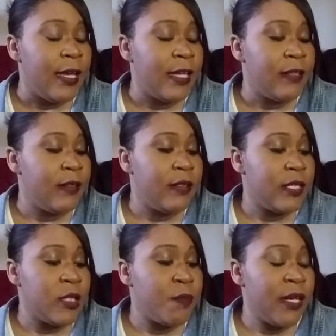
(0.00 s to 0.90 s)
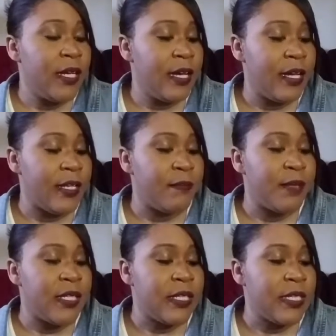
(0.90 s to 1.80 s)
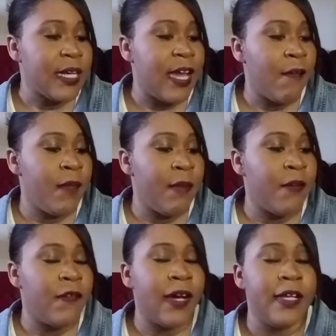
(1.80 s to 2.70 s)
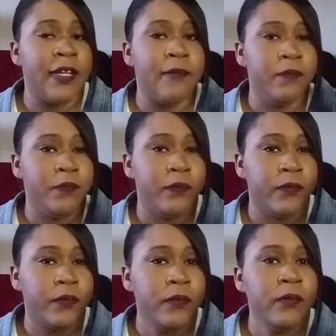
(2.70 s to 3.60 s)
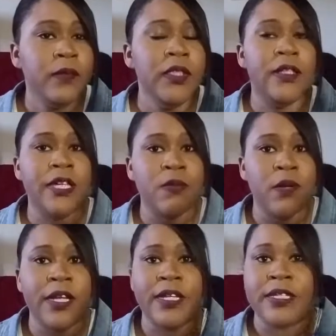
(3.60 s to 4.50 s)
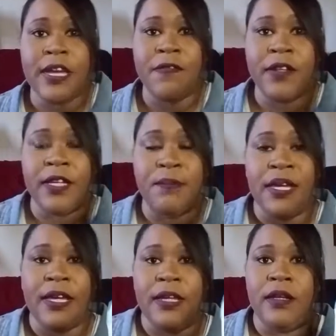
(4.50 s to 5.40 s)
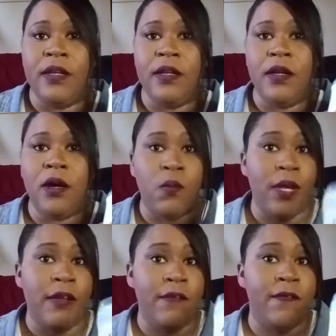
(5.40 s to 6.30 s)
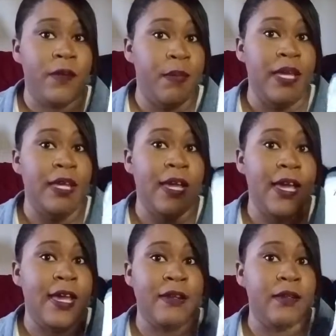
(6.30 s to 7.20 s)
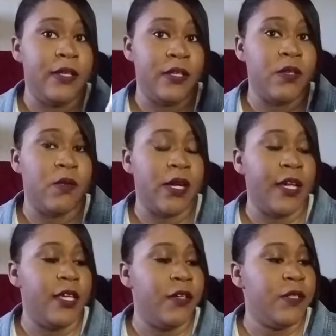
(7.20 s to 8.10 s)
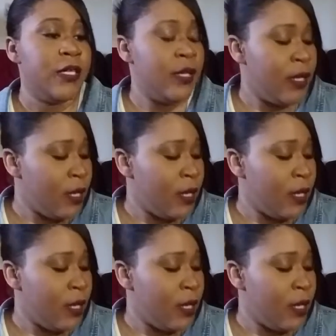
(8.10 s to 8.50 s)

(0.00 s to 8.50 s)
It's pretty good, but since I haven't been able to find it, this one has definitely been a win for me, and it's the one I use.